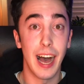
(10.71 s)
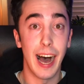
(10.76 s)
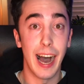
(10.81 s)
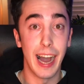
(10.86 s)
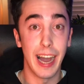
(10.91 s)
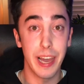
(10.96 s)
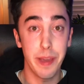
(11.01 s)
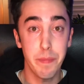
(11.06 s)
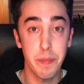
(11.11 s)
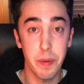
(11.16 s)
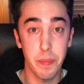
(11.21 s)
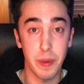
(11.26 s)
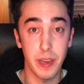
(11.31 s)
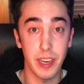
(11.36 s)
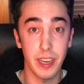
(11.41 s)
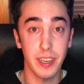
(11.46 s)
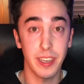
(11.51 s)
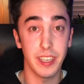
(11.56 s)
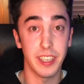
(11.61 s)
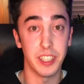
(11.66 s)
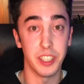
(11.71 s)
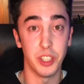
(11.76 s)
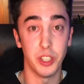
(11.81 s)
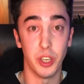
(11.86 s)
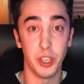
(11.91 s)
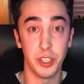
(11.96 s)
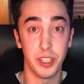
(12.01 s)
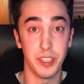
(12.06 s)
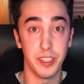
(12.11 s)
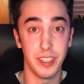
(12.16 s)
an MVP is
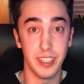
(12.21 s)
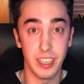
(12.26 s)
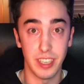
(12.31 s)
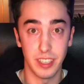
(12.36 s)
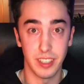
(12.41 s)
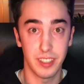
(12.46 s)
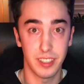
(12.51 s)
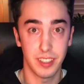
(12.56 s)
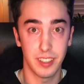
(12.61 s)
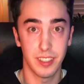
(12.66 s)
not this.